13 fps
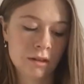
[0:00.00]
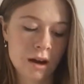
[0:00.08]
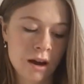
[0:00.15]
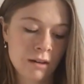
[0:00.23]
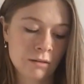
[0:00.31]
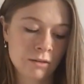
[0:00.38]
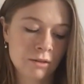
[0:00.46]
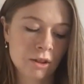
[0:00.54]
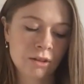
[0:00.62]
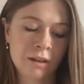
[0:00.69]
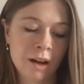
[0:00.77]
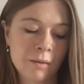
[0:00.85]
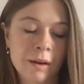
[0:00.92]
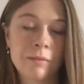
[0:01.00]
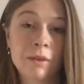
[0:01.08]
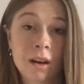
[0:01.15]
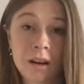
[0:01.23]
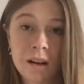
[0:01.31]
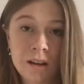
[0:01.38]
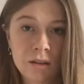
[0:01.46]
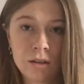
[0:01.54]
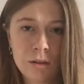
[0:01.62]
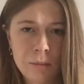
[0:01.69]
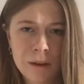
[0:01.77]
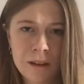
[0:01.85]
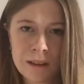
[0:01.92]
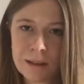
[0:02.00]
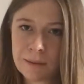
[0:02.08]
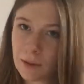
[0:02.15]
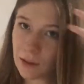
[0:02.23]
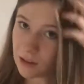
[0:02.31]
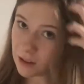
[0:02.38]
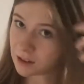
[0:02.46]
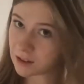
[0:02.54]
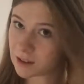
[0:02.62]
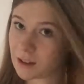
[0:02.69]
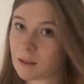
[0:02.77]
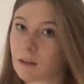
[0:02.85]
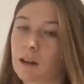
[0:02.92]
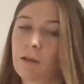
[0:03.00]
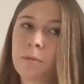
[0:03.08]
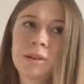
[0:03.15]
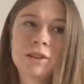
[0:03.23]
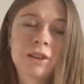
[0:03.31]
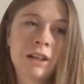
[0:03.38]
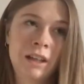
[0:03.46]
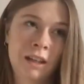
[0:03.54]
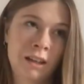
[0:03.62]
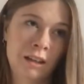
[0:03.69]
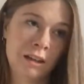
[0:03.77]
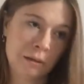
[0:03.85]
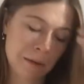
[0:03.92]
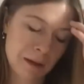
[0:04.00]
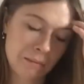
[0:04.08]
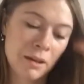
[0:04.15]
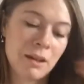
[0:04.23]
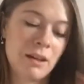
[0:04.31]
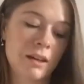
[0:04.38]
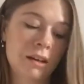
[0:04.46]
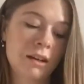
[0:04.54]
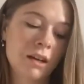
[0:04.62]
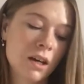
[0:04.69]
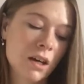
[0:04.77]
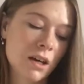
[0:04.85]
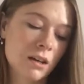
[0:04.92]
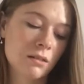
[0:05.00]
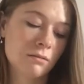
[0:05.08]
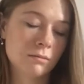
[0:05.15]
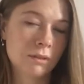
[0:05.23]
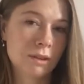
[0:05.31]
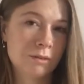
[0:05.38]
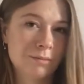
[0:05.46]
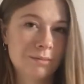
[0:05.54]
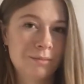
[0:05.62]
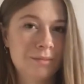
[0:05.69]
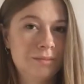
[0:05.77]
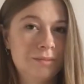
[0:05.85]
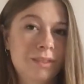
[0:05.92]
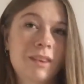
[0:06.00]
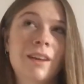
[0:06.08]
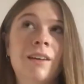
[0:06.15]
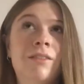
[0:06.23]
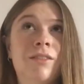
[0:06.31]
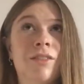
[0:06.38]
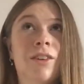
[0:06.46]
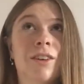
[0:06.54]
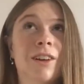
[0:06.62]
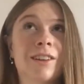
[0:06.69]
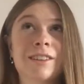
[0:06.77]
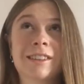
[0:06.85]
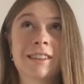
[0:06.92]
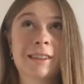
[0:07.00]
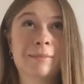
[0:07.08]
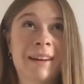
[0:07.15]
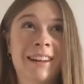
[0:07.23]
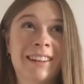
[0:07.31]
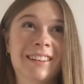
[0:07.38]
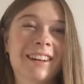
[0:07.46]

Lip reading: I don't recommend bringing like your whole purse because it will be chunky, it will be big, well, you've got lots to spend,